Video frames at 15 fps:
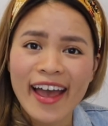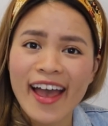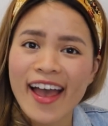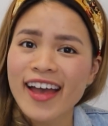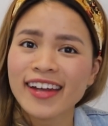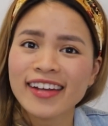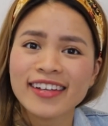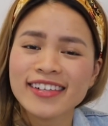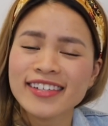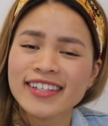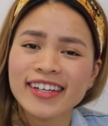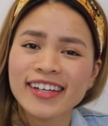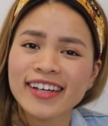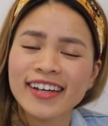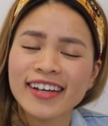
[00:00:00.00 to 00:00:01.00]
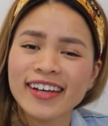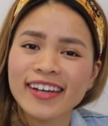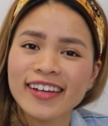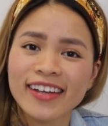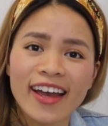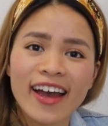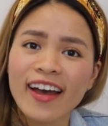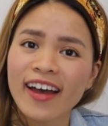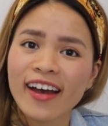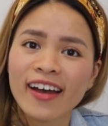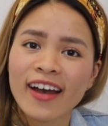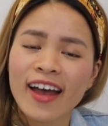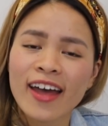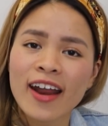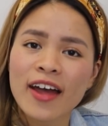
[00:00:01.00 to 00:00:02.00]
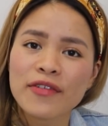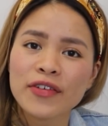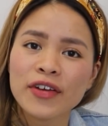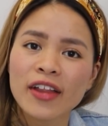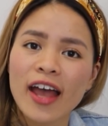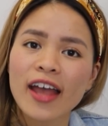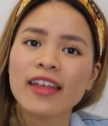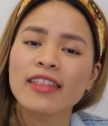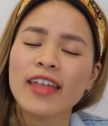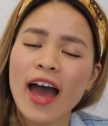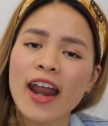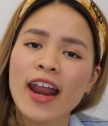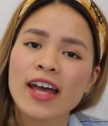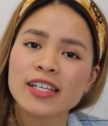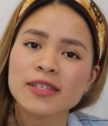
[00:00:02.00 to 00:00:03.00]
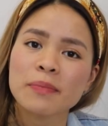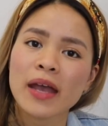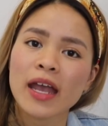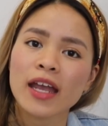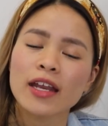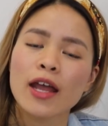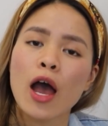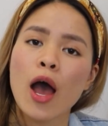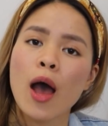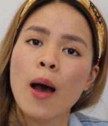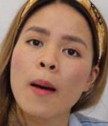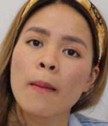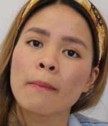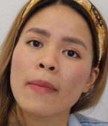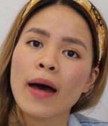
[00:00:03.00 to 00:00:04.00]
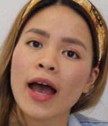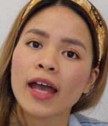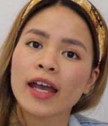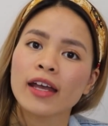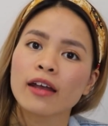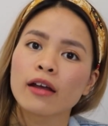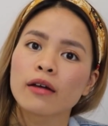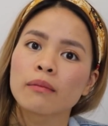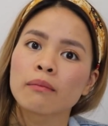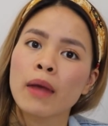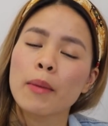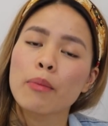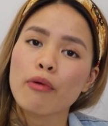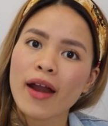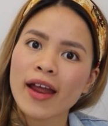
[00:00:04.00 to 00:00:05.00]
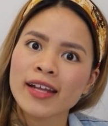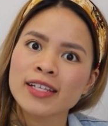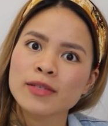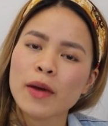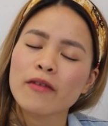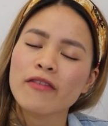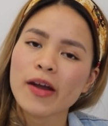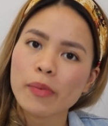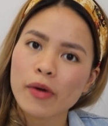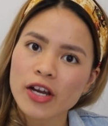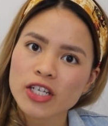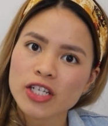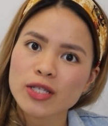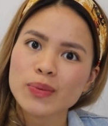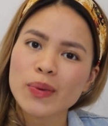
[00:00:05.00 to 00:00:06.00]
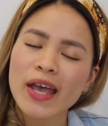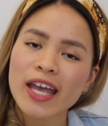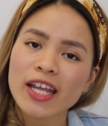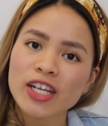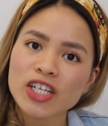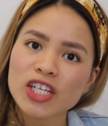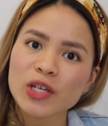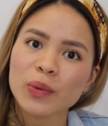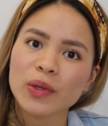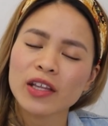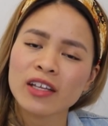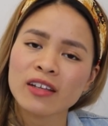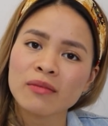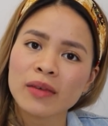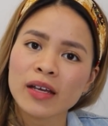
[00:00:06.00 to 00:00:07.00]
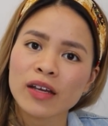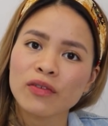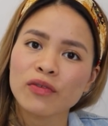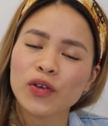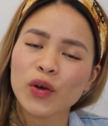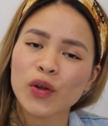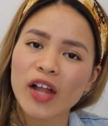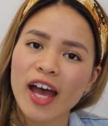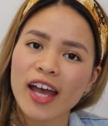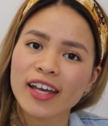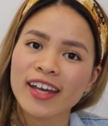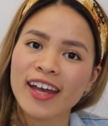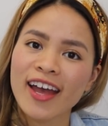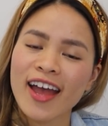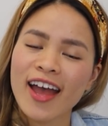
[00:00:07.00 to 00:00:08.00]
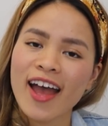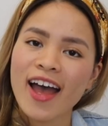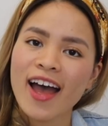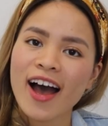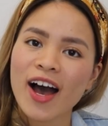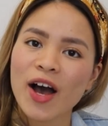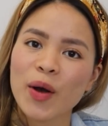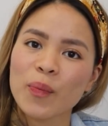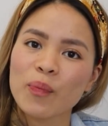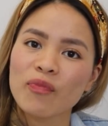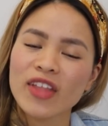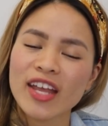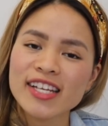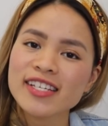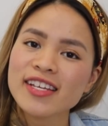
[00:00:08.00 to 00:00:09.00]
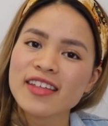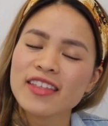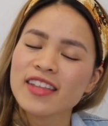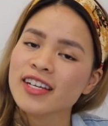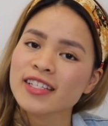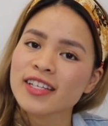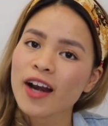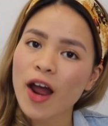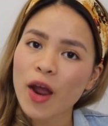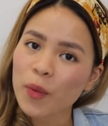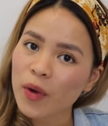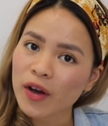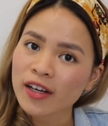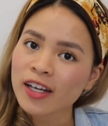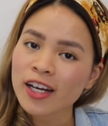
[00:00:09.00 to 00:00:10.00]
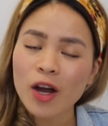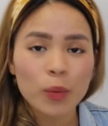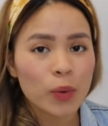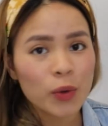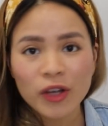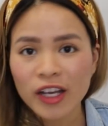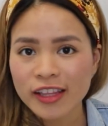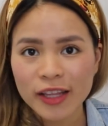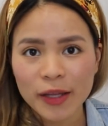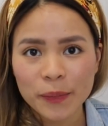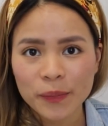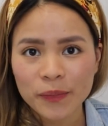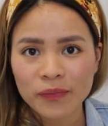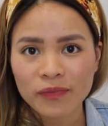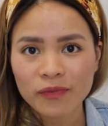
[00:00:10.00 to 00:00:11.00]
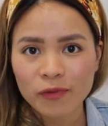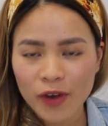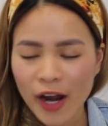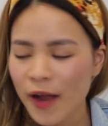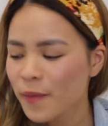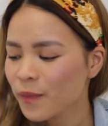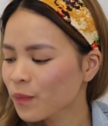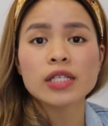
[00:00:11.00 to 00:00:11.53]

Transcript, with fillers: And yeah, and I feel like that has made my my brains, my vibrations, my energy within me feel like um, these are the things that I want and I will get them, right?